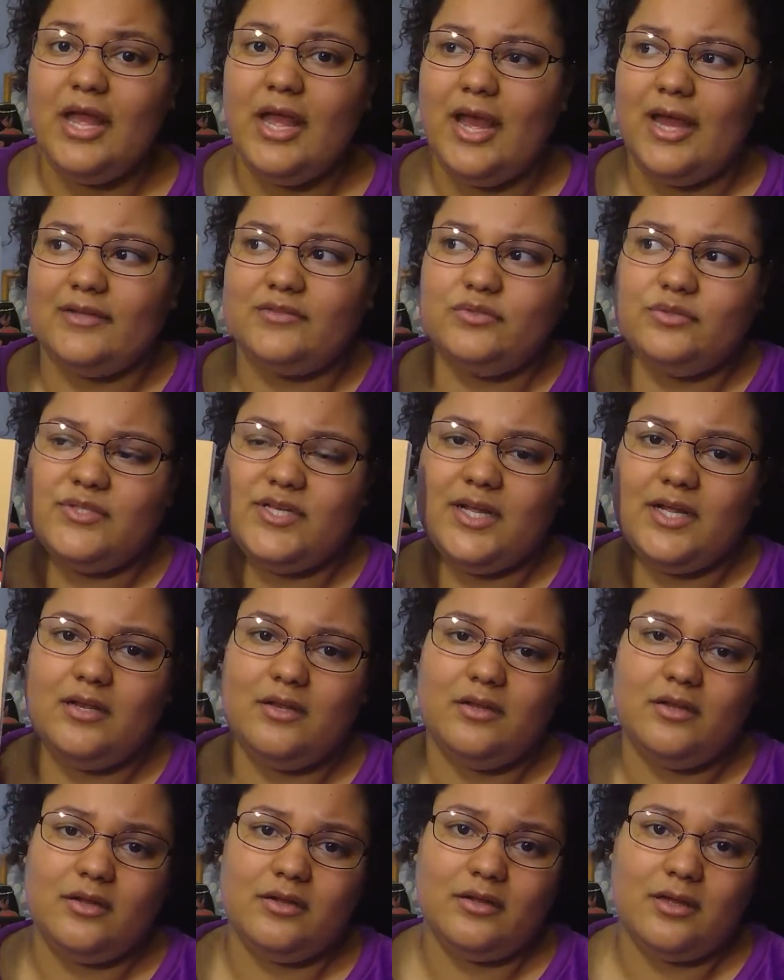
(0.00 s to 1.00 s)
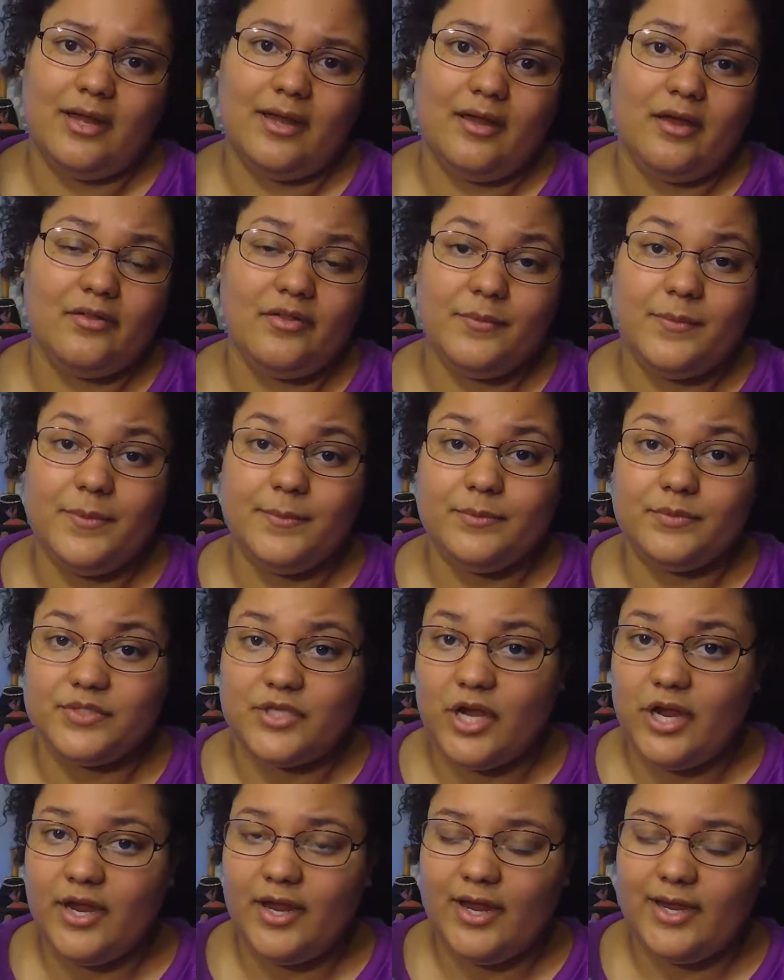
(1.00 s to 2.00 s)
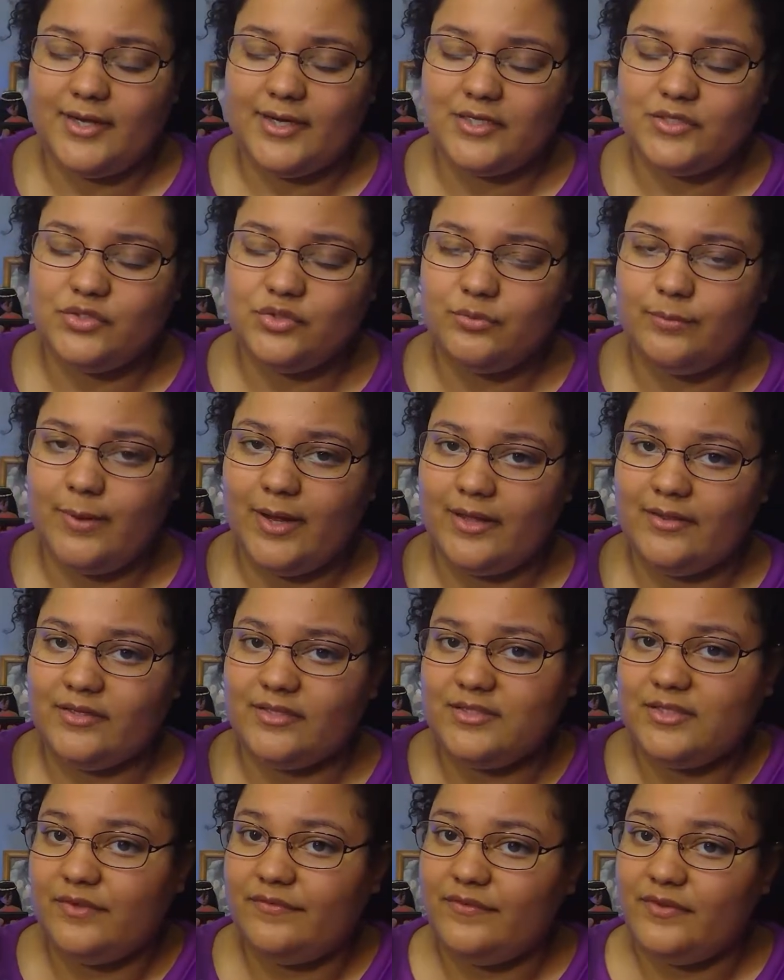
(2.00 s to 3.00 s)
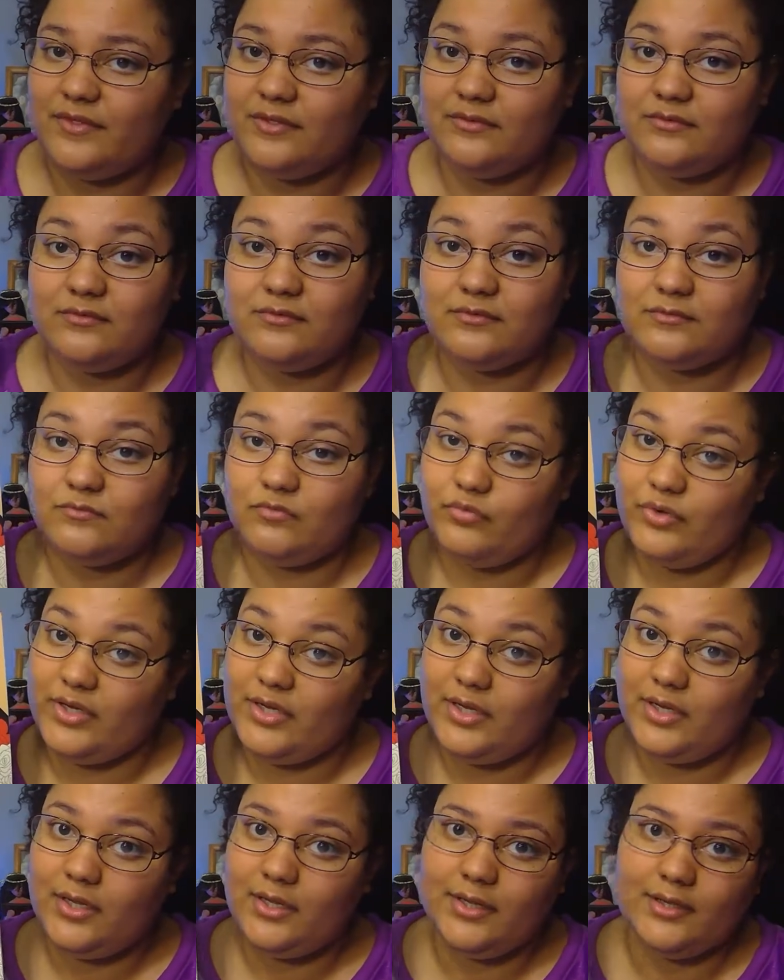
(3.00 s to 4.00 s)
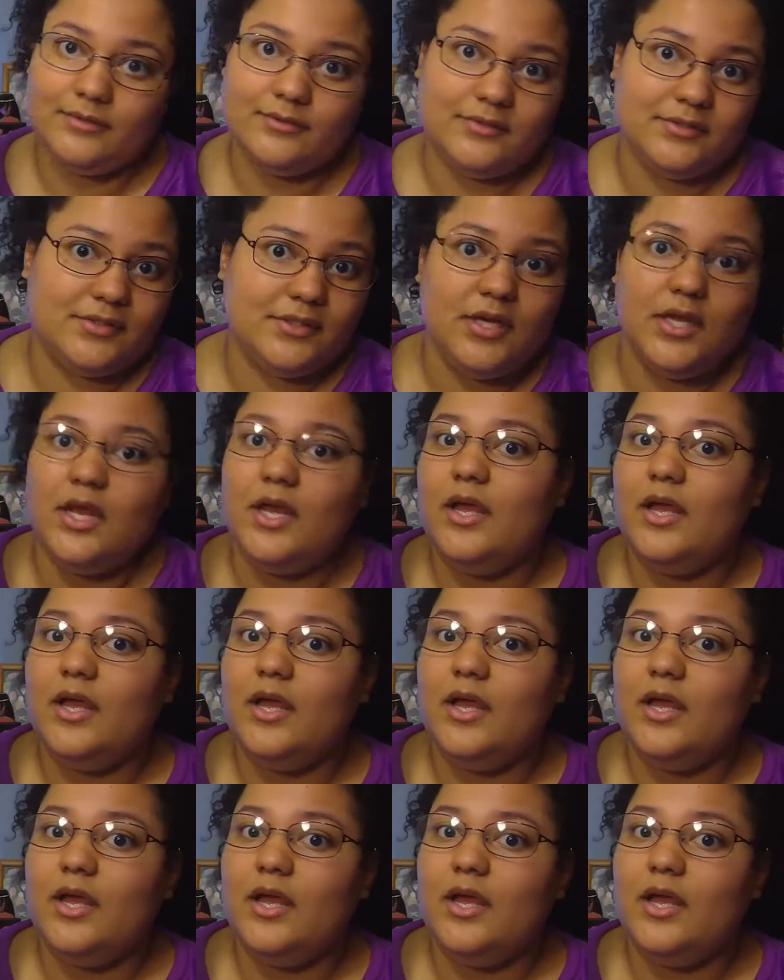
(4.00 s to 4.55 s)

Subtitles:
I do take a look at other people's art, and I do buy their stuff and read it and